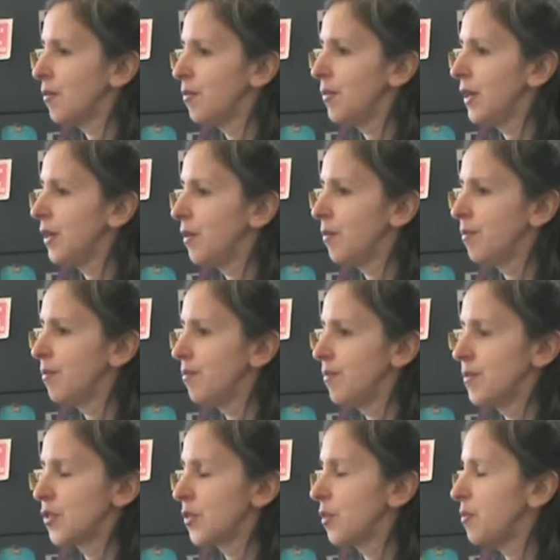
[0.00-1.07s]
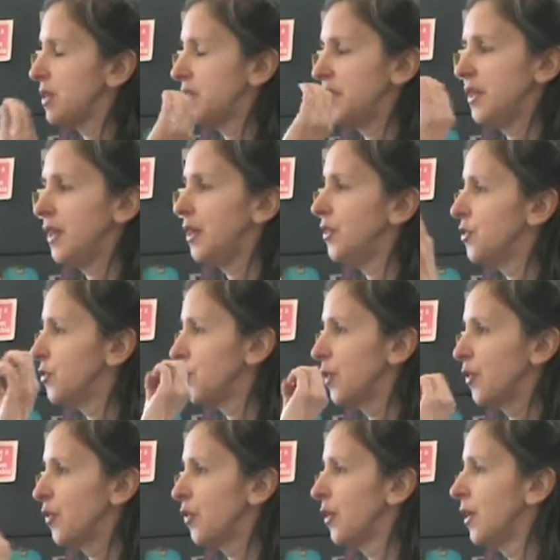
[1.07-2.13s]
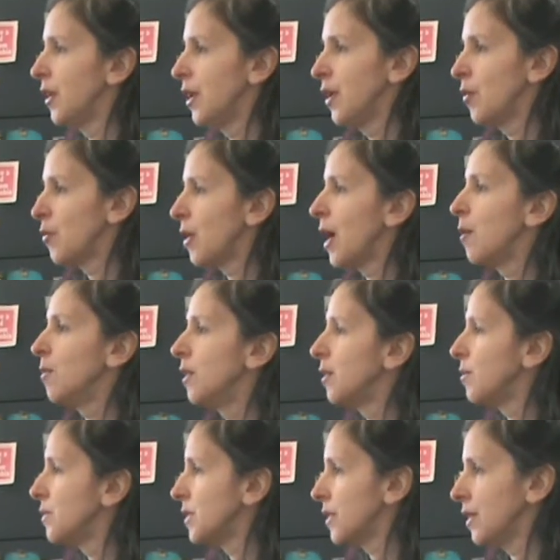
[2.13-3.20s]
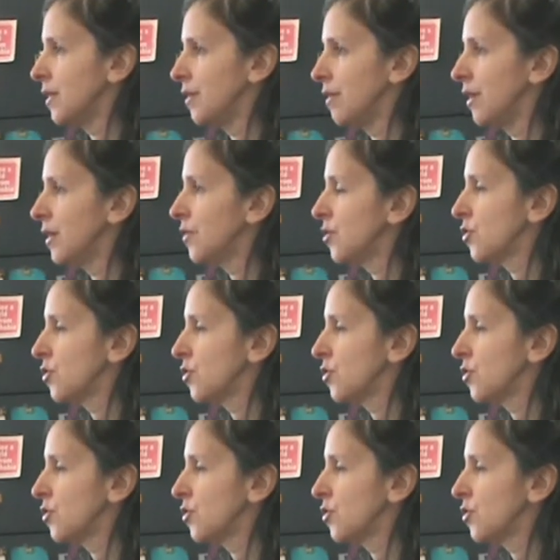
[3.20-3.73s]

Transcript: being sort of besieged with problems and